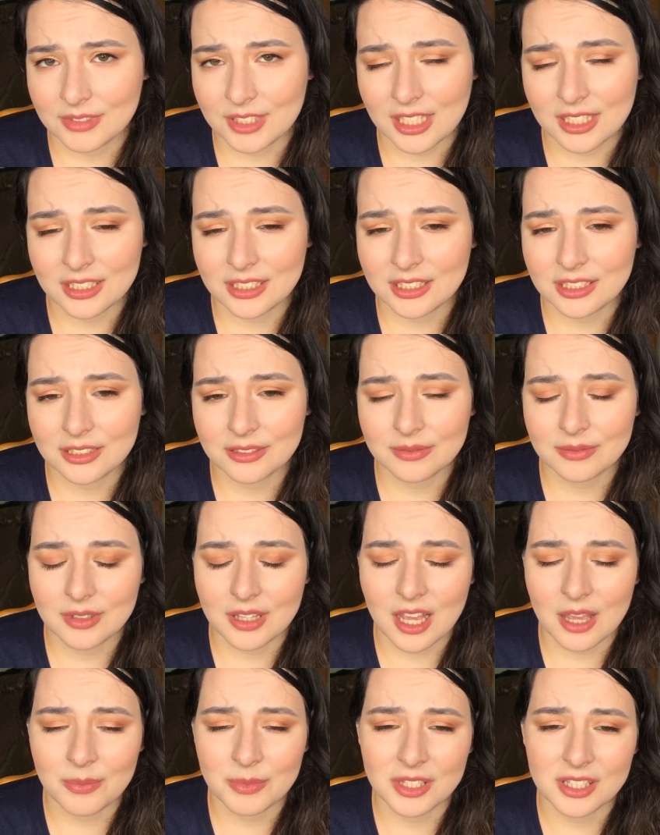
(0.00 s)

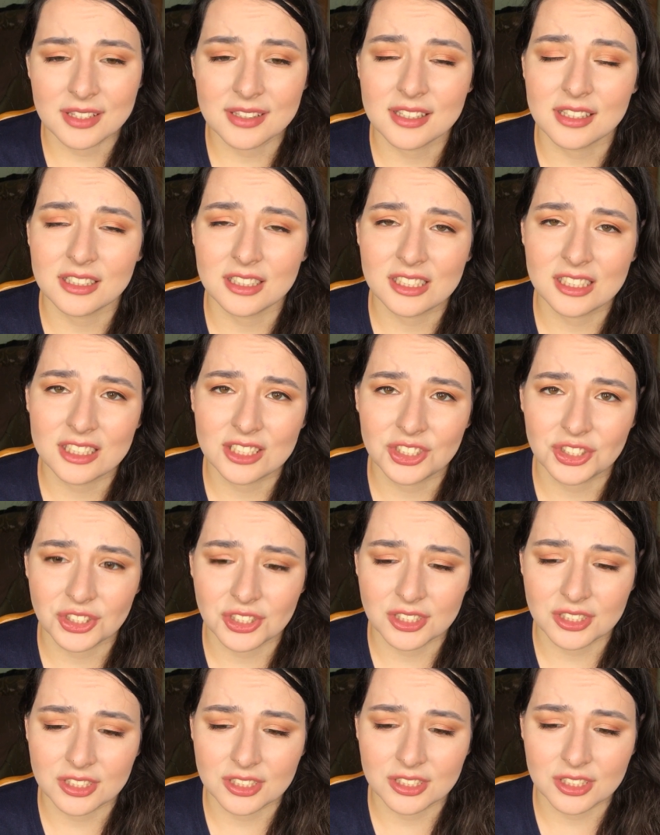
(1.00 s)
I mean, the list
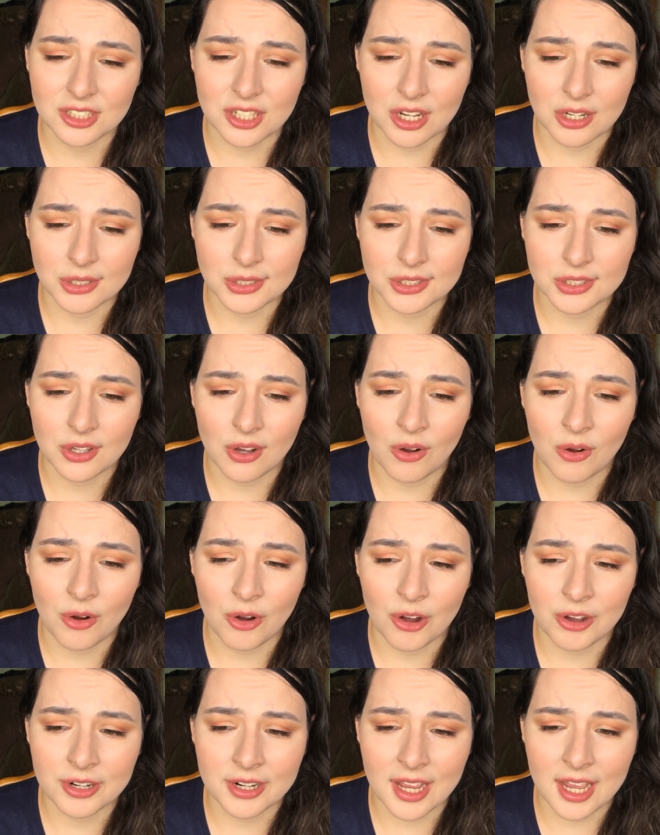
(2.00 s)
just goes
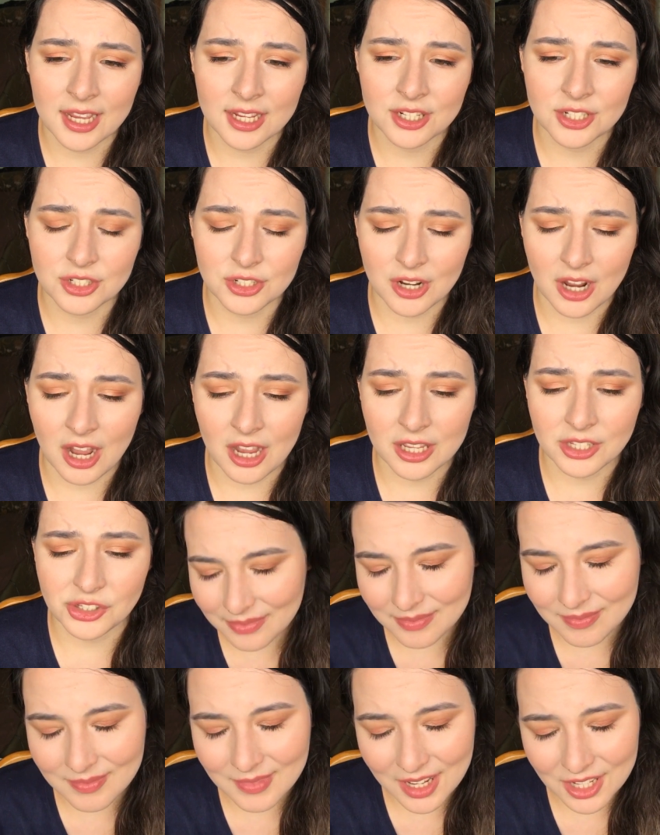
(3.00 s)
on, and I
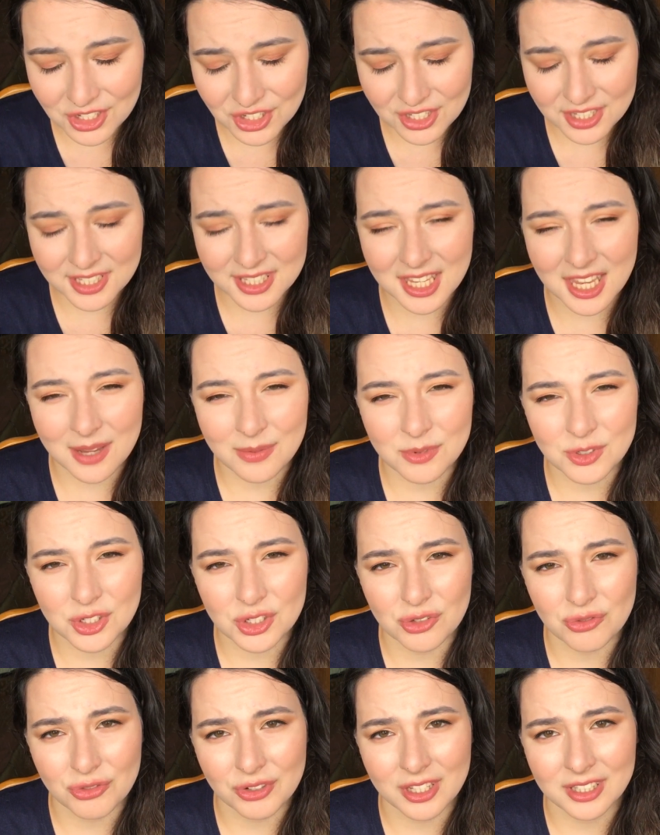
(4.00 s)
just came
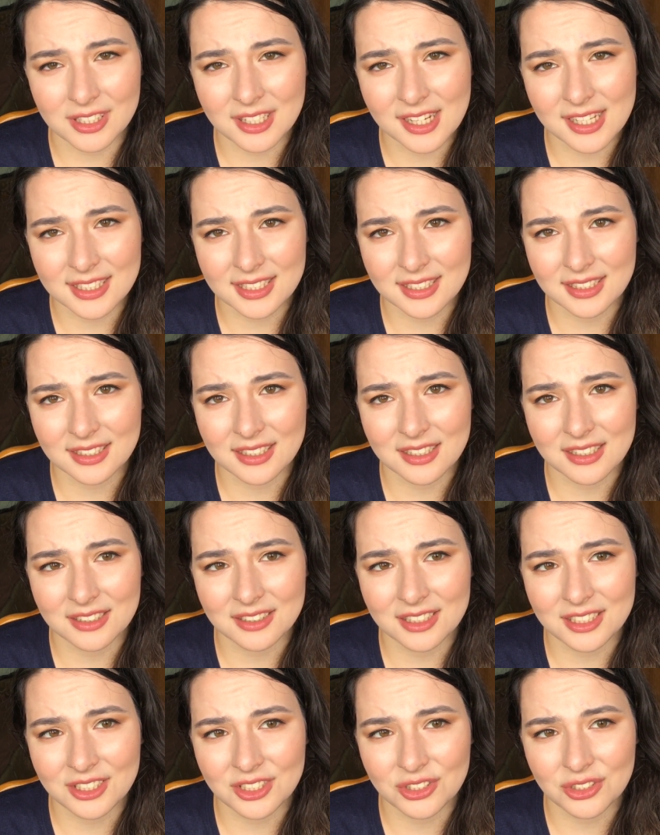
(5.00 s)
to realizing that I
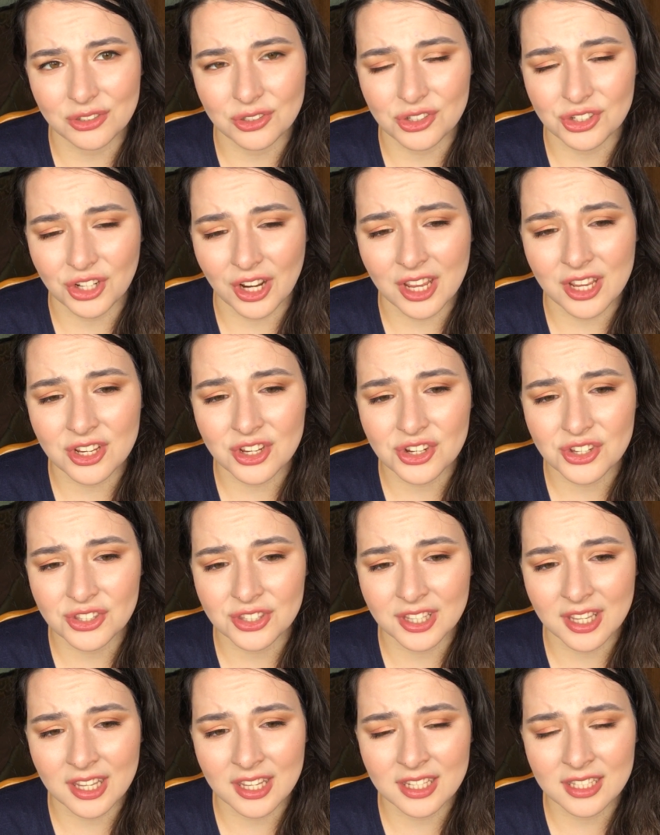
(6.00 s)
need to change
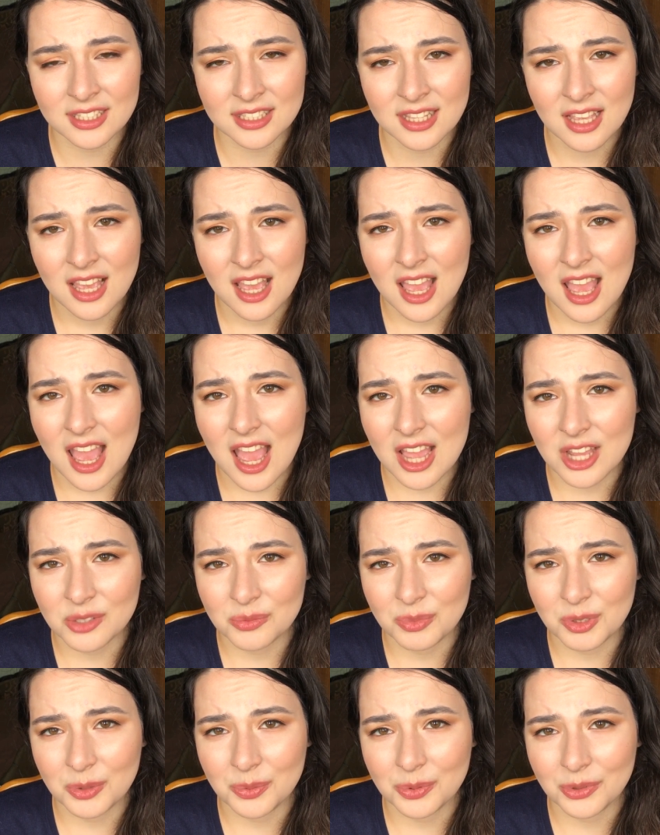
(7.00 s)
things
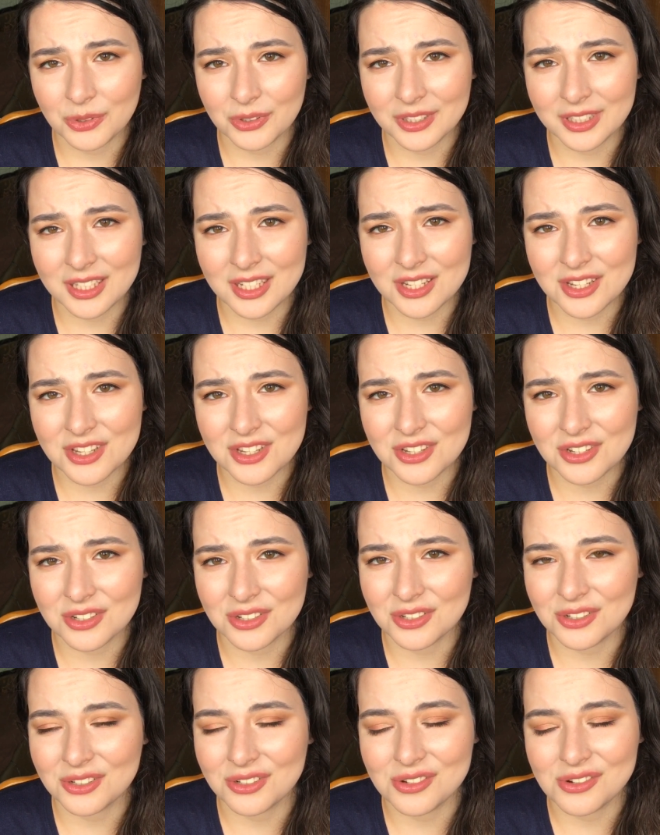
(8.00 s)
and people need to
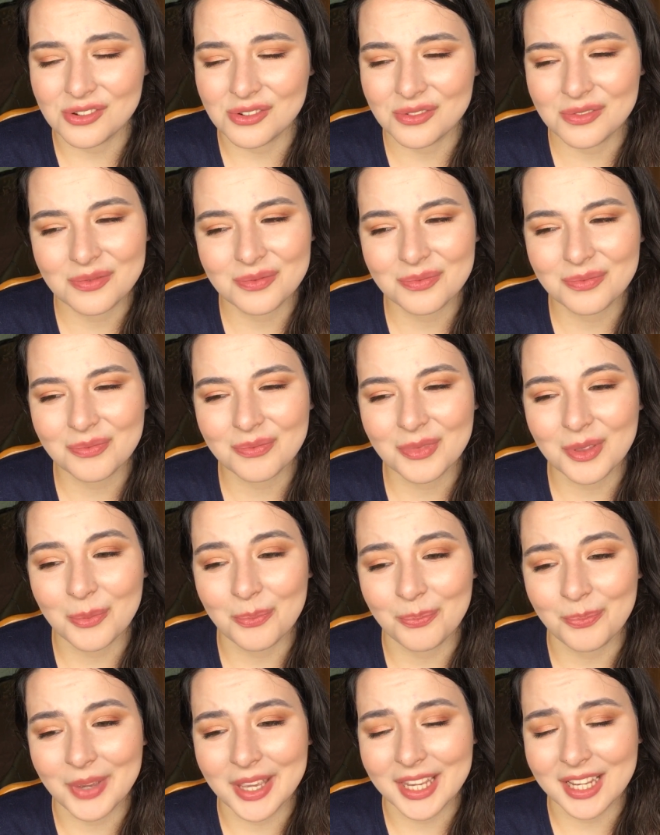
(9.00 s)

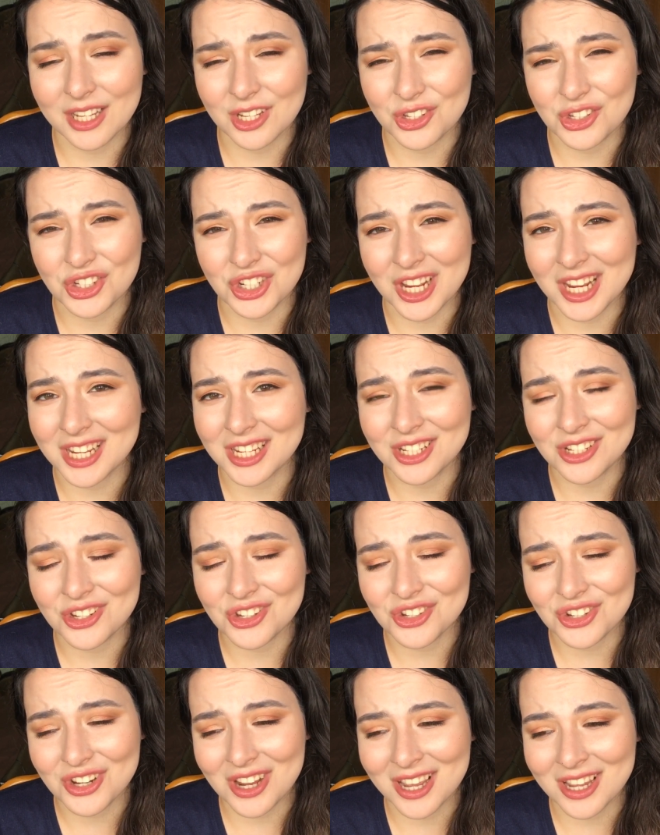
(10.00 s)
make a
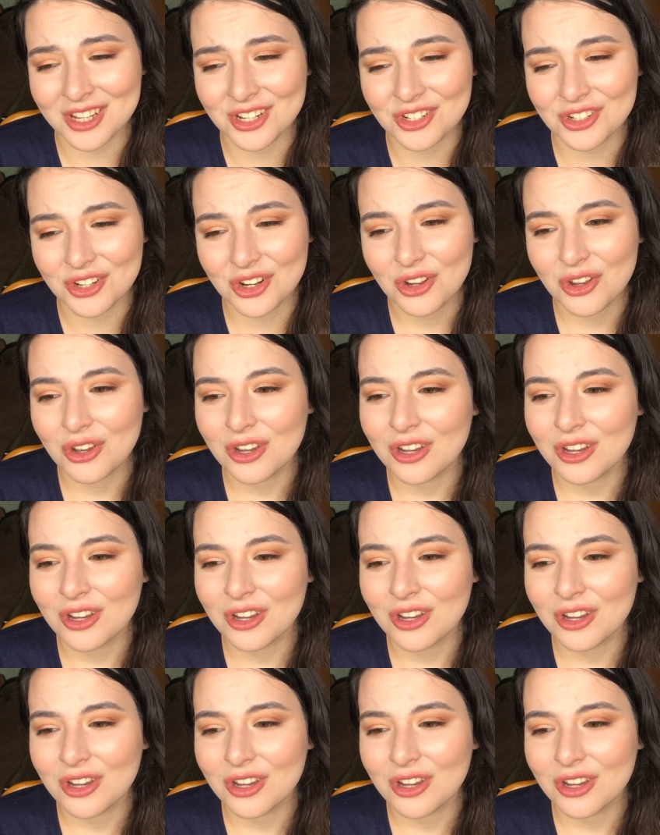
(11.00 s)
change, and